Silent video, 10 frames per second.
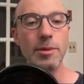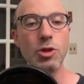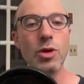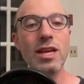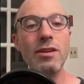
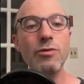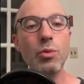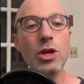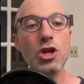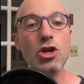So if
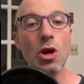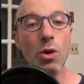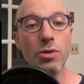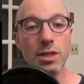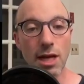we know
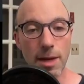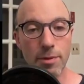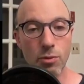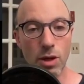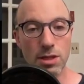the type at
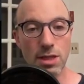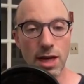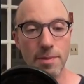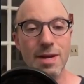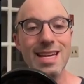runtime,